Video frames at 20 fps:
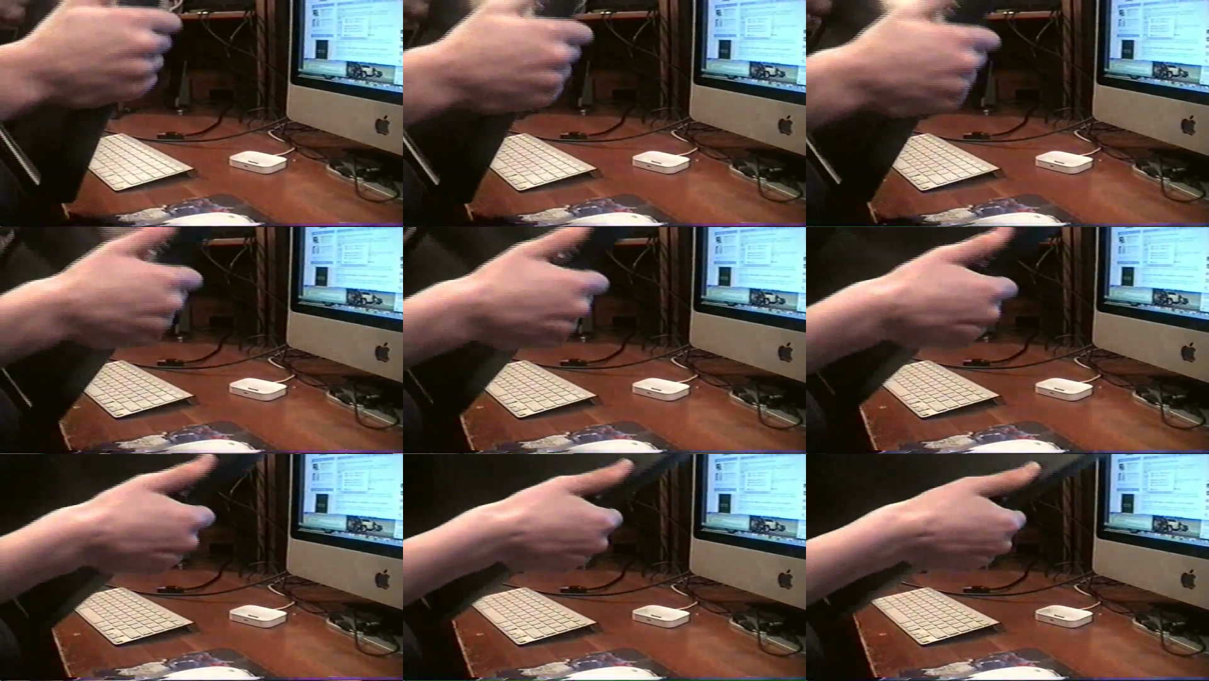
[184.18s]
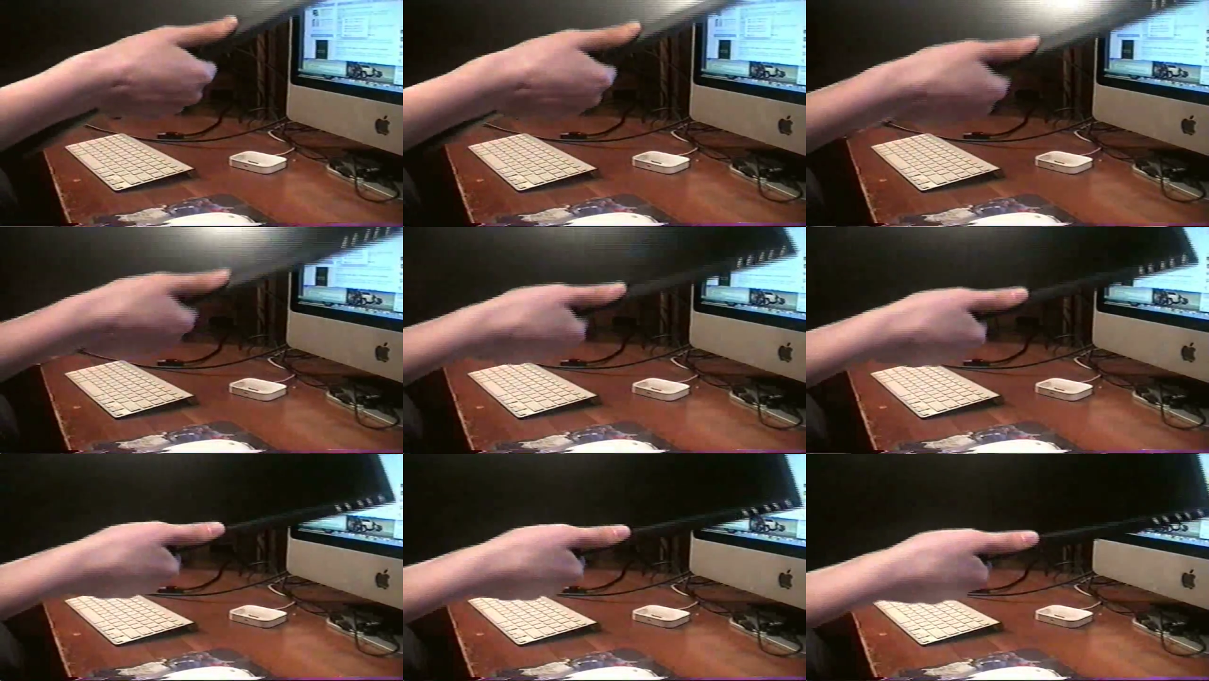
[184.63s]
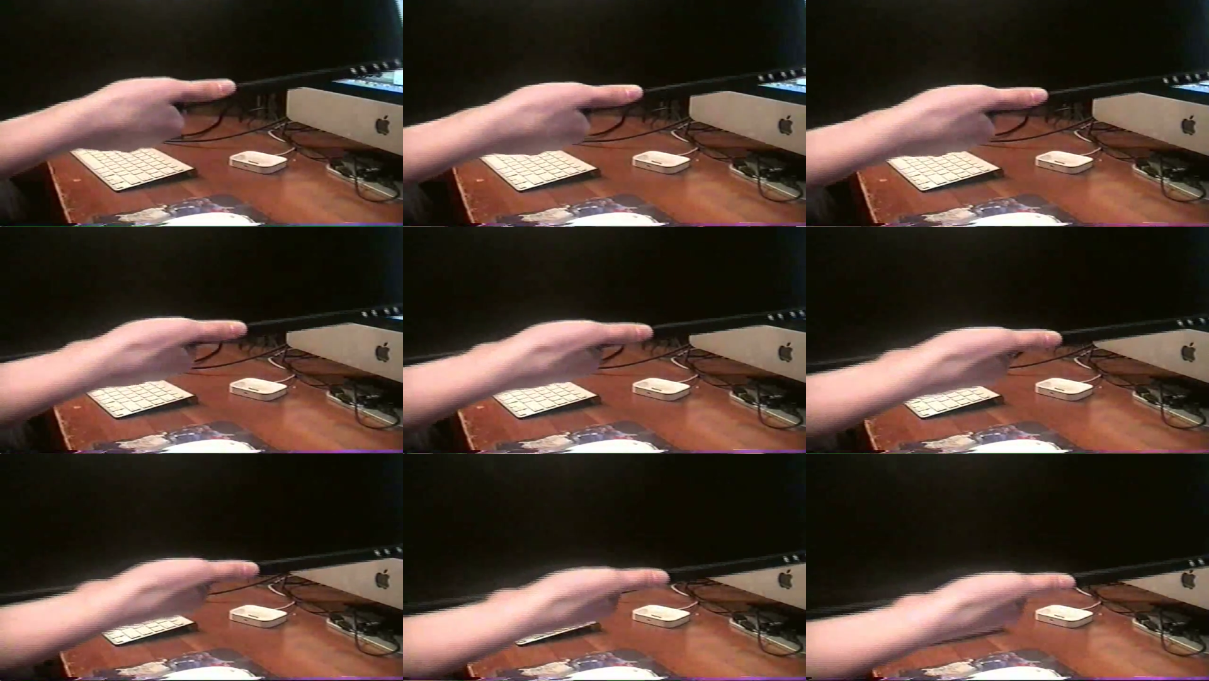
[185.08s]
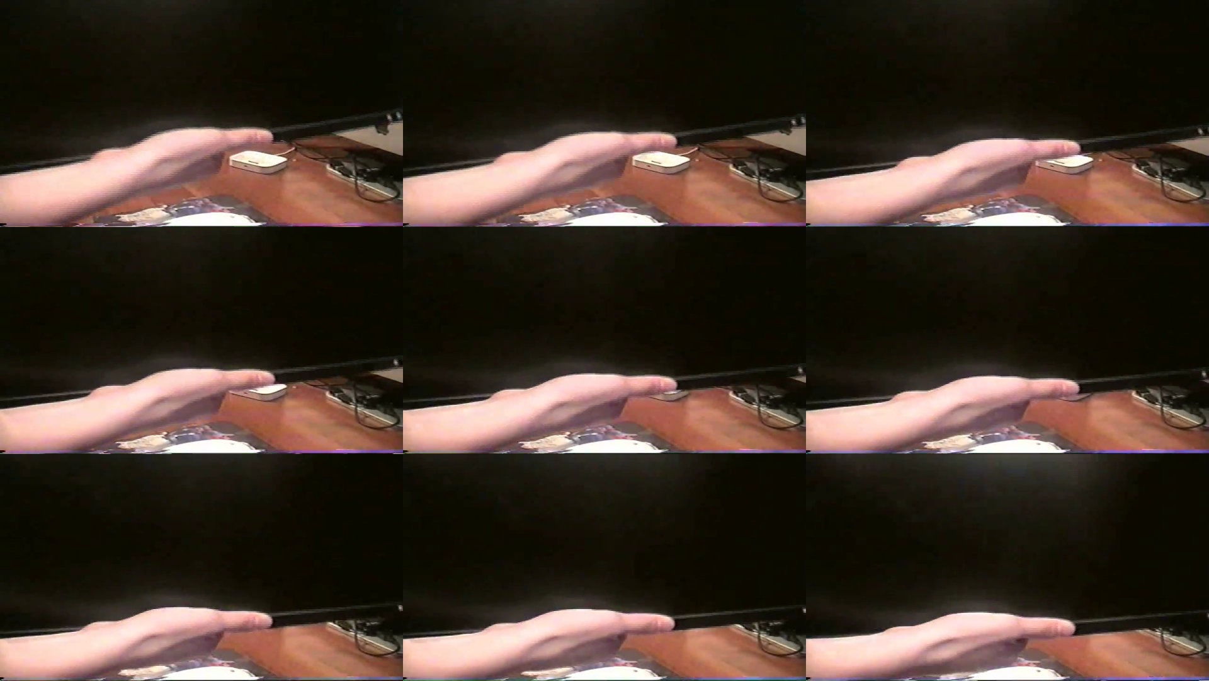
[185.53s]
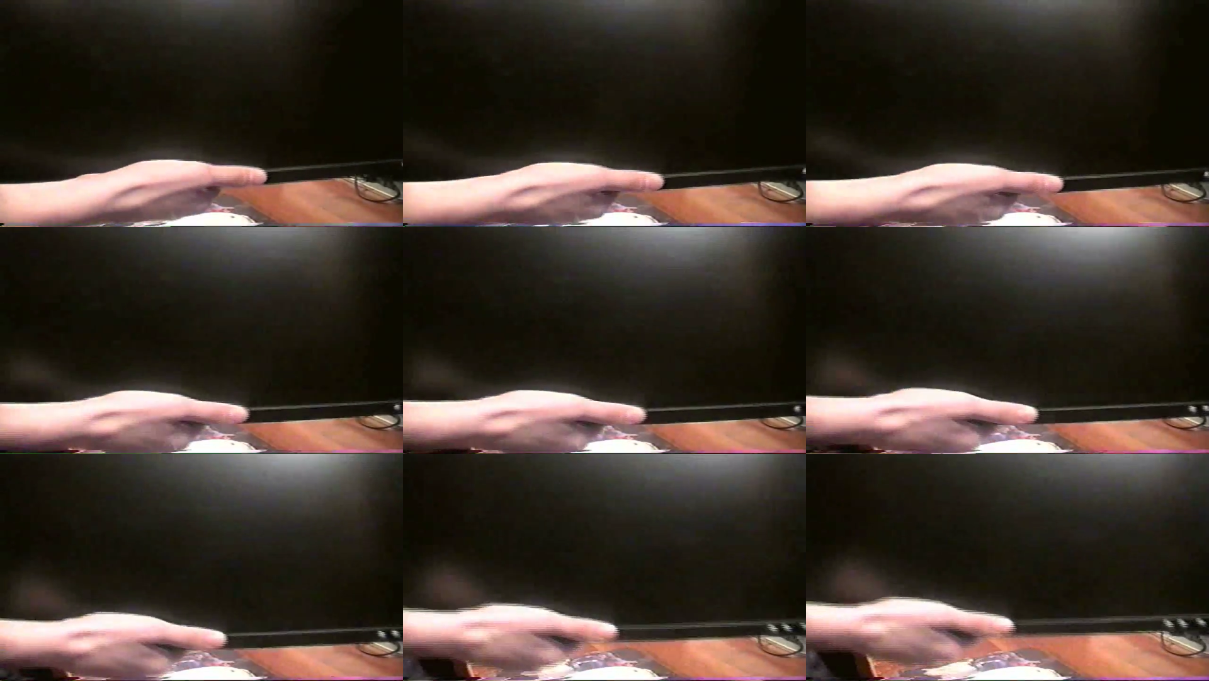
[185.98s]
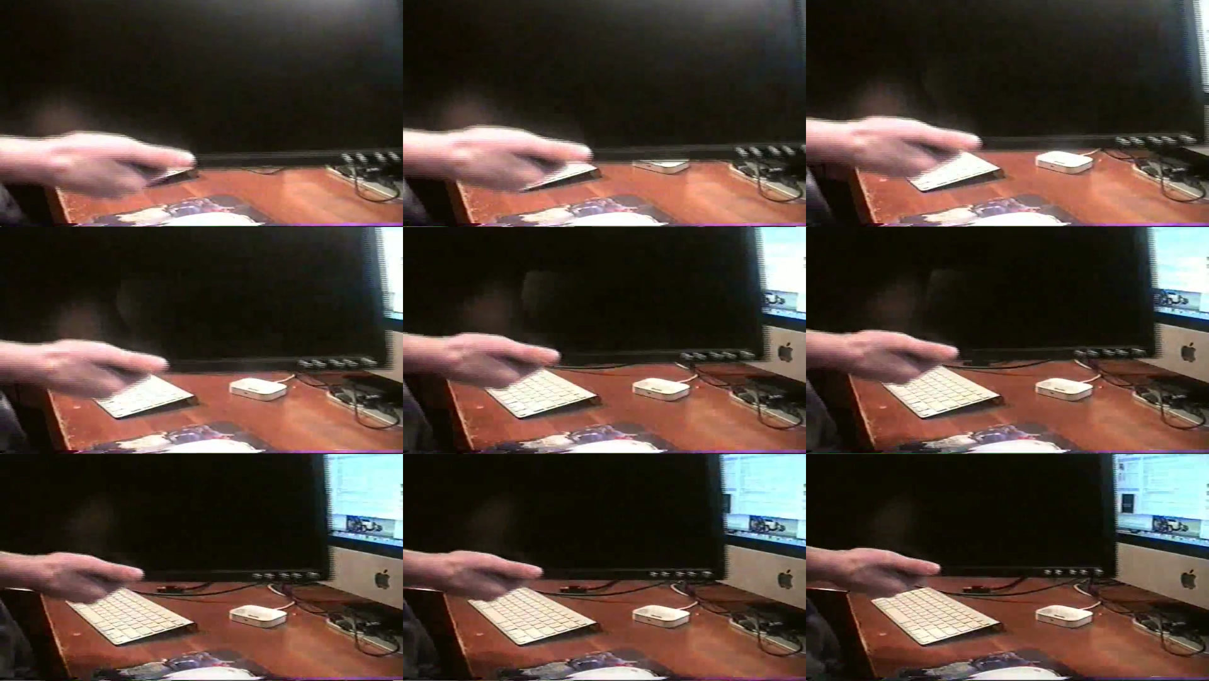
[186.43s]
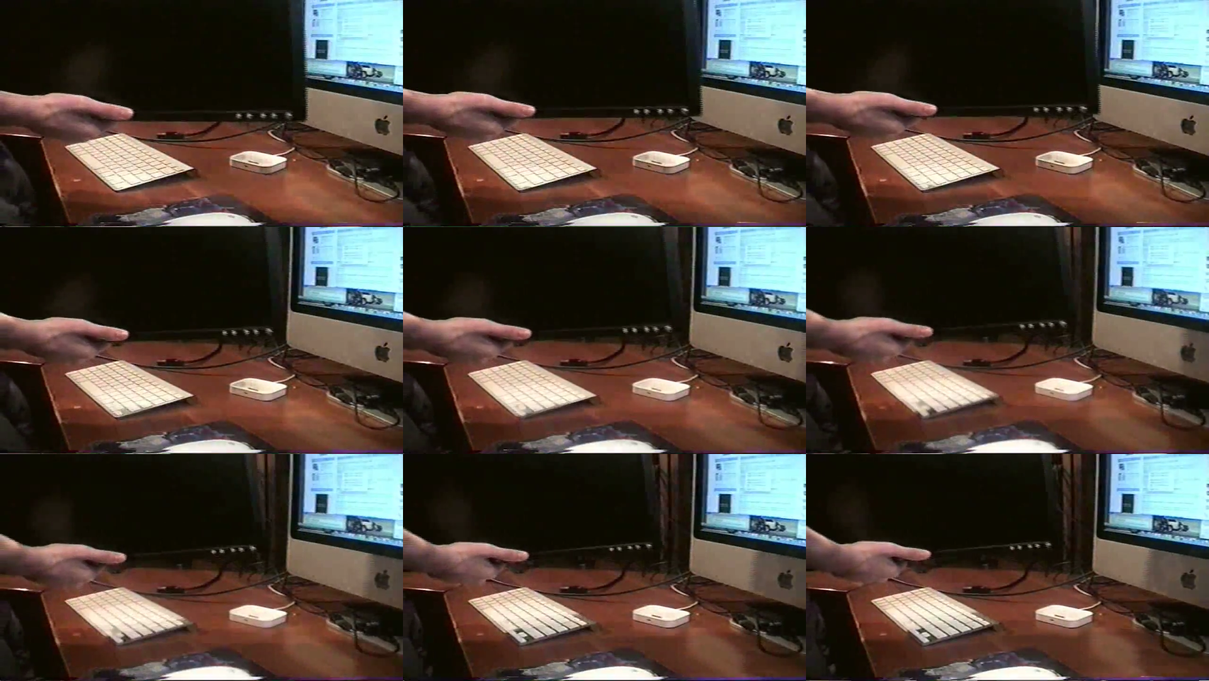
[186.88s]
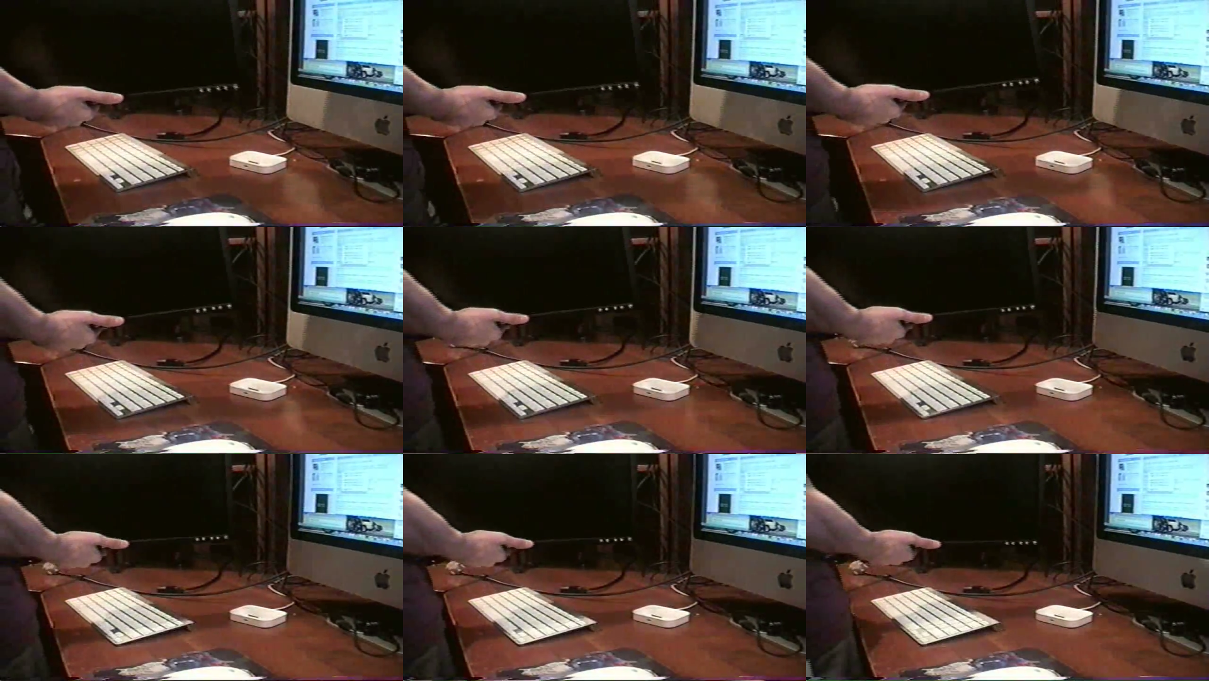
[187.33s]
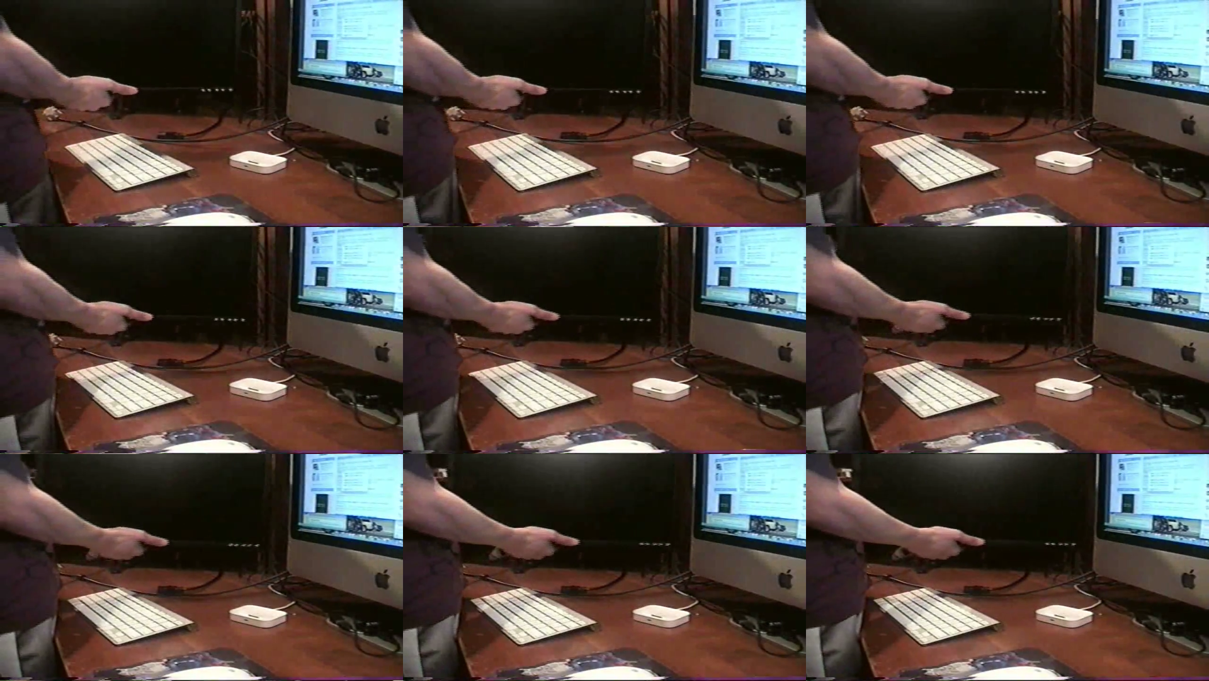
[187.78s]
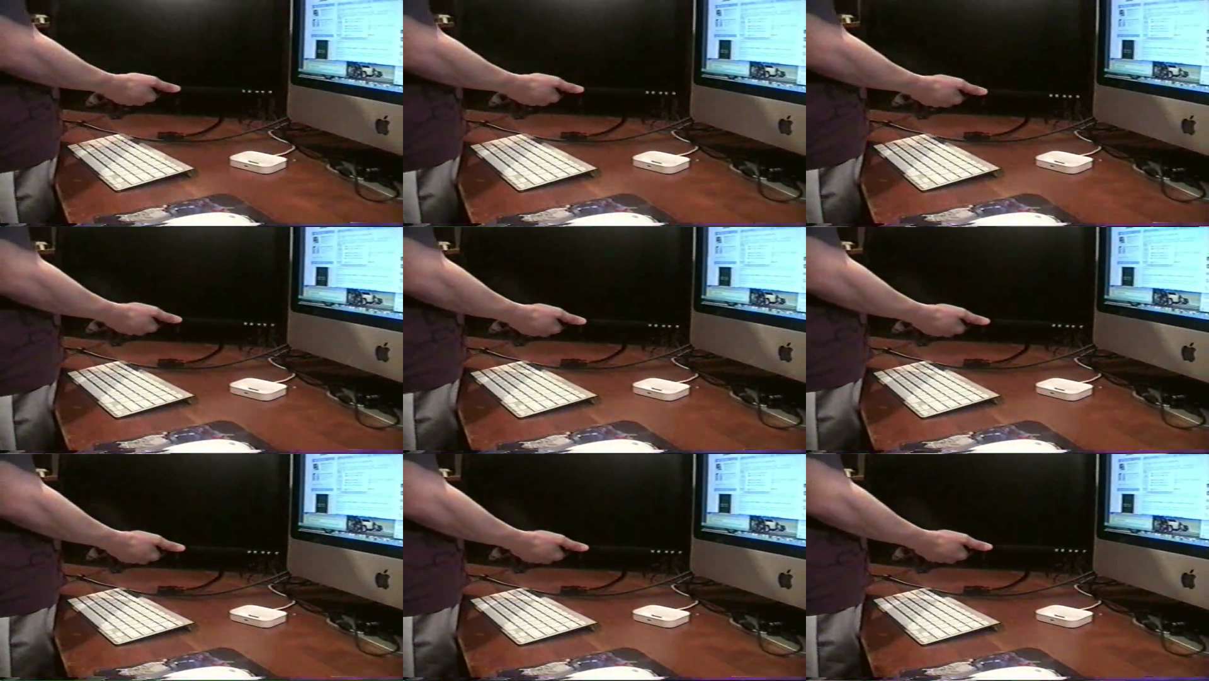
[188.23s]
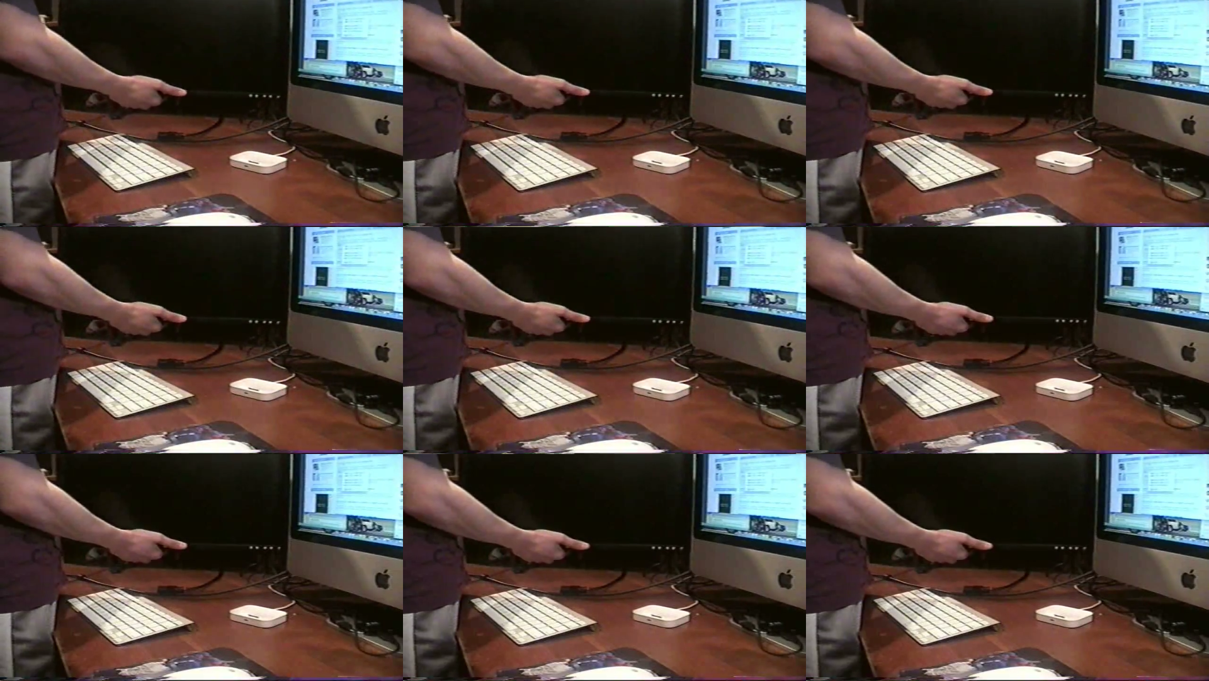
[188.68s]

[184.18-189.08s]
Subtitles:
No face is visible, so there are no lips to read.